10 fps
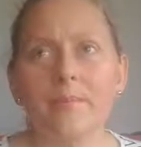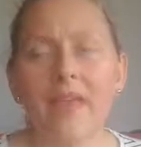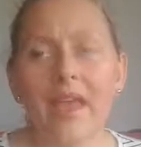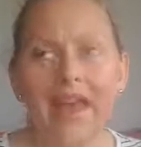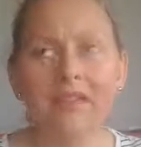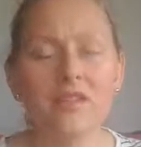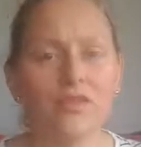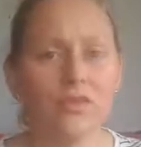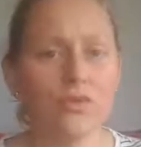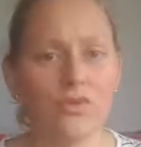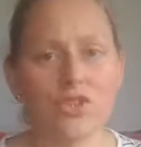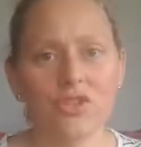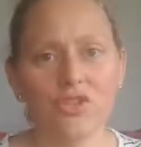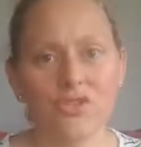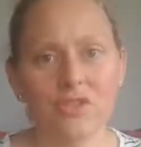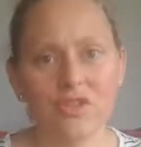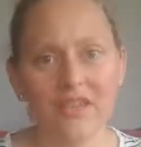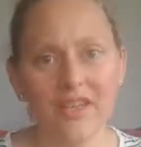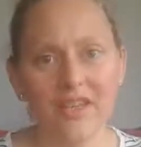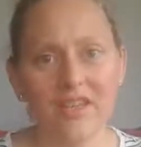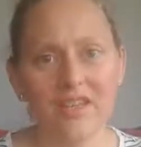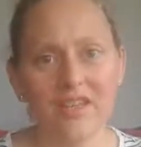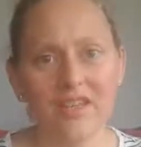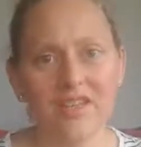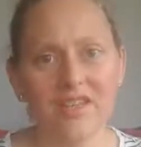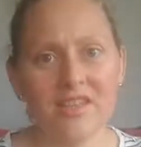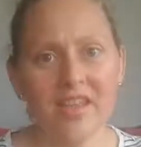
hand the solution to these ladies